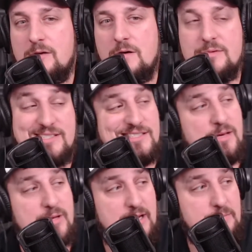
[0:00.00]
almost
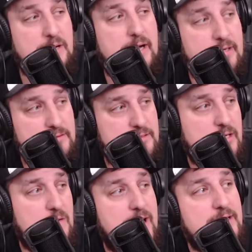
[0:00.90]
intimidated by to
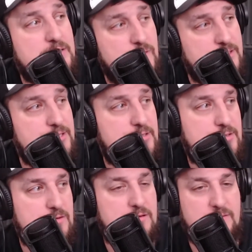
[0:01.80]
go ask questions
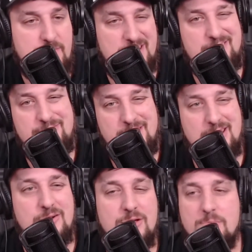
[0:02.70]
or to make you
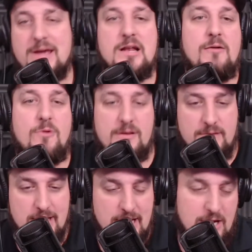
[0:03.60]
may not want to
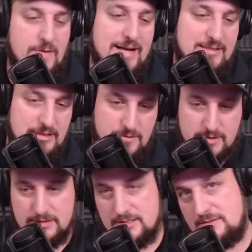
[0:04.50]
go ask these
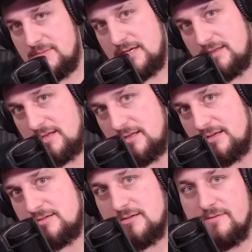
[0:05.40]
questions because you might think
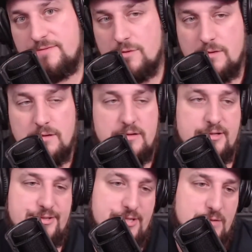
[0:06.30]
that you're a fool or you're
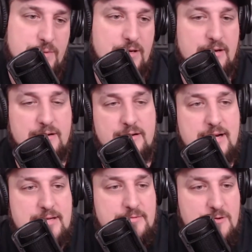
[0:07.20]
stupid or you're
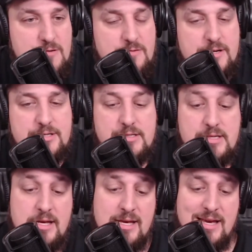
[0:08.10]
asking wrong questions.
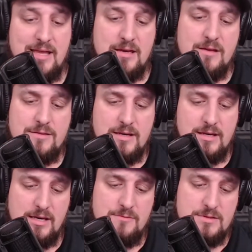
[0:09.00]
And the other thing that
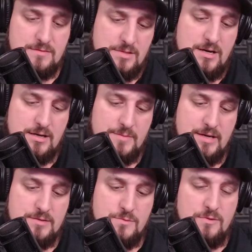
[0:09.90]
he was talking
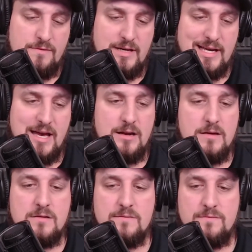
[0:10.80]
about is more of like, how do
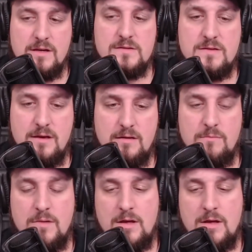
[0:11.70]
you convince them